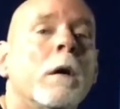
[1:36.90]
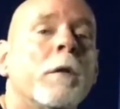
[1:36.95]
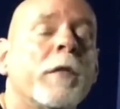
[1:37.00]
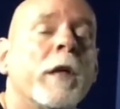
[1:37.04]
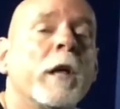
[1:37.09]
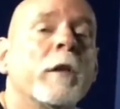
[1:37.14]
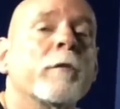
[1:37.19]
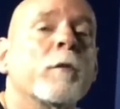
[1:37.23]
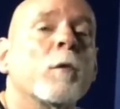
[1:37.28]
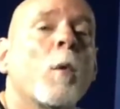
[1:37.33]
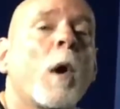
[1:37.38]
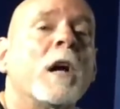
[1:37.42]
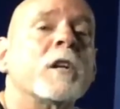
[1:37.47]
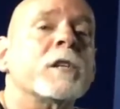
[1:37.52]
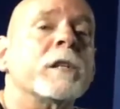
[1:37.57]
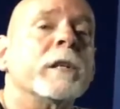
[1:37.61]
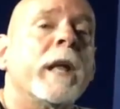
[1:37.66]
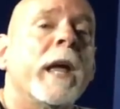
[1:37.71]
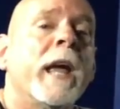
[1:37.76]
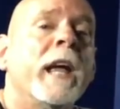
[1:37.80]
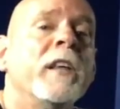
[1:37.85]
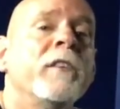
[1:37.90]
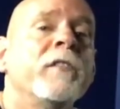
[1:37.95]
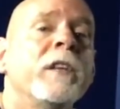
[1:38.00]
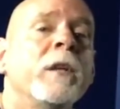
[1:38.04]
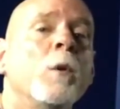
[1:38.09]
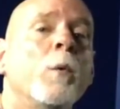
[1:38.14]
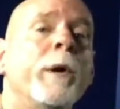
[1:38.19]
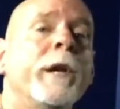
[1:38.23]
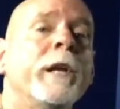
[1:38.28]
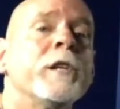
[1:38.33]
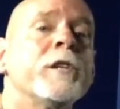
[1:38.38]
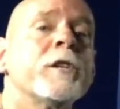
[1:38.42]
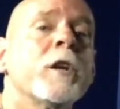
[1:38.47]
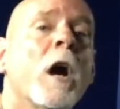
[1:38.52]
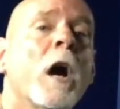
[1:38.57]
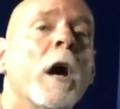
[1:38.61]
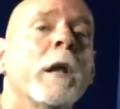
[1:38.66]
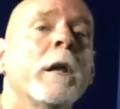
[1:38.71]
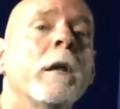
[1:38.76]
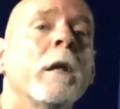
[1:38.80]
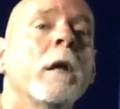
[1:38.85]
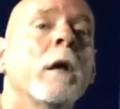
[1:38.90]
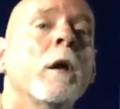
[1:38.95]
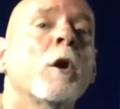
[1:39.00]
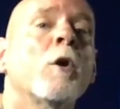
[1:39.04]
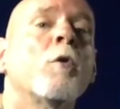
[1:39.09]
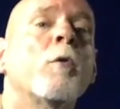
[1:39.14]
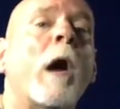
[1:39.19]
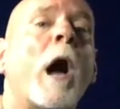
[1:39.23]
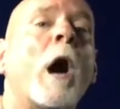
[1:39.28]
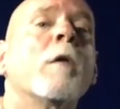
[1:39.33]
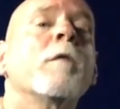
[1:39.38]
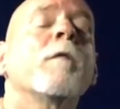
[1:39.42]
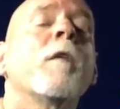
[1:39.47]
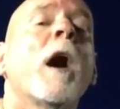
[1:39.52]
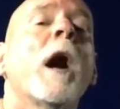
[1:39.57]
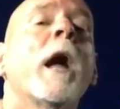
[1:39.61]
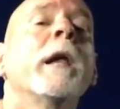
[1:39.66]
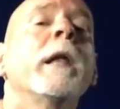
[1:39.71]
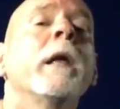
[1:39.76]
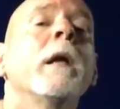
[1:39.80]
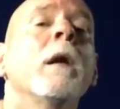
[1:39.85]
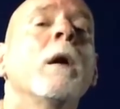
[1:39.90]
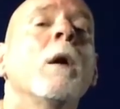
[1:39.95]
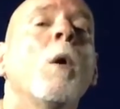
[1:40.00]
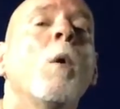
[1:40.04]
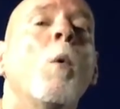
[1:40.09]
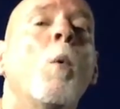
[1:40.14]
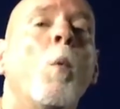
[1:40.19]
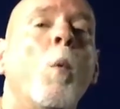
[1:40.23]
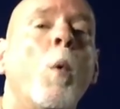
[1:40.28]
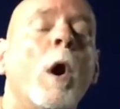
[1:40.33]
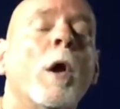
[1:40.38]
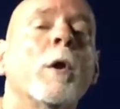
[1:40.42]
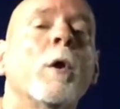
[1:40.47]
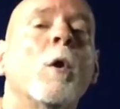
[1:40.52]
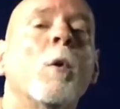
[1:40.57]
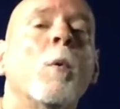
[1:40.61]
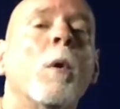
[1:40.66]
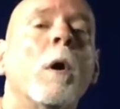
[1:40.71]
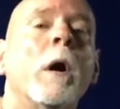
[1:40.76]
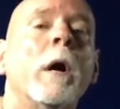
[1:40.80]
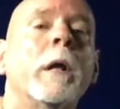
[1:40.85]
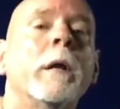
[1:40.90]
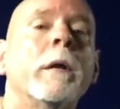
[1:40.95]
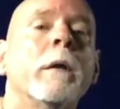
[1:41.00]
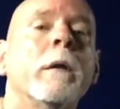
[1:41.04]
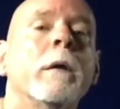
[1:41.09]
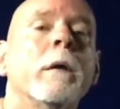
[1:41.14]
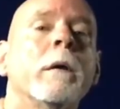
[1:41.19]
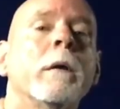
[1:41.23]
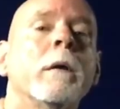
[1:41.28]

Thanks for watching AZ Wing Chun, Ground Fighting 101.